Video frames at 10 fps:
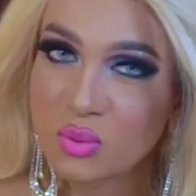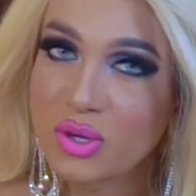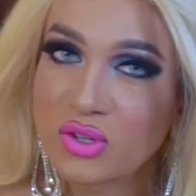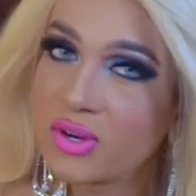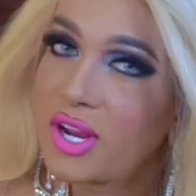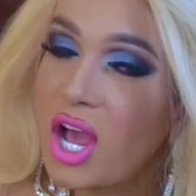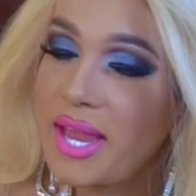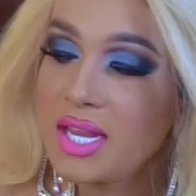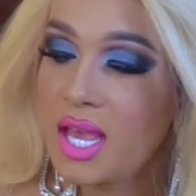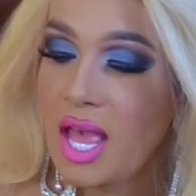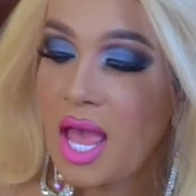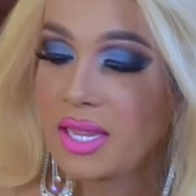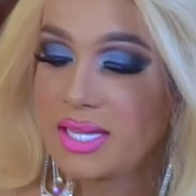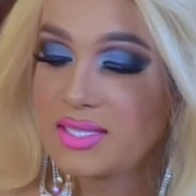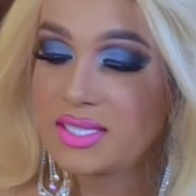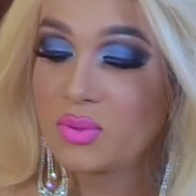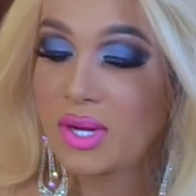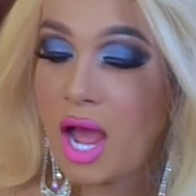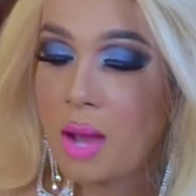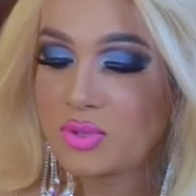the word crayon. Let's see
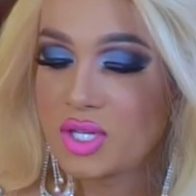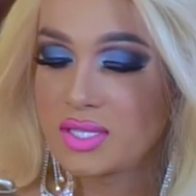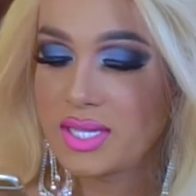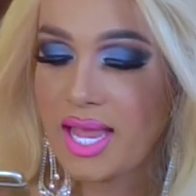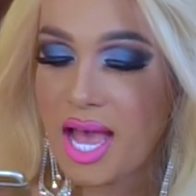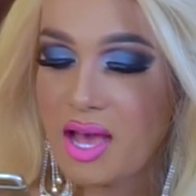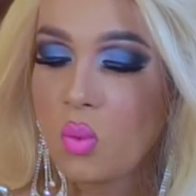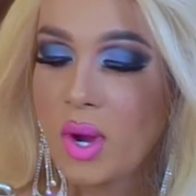what options they have.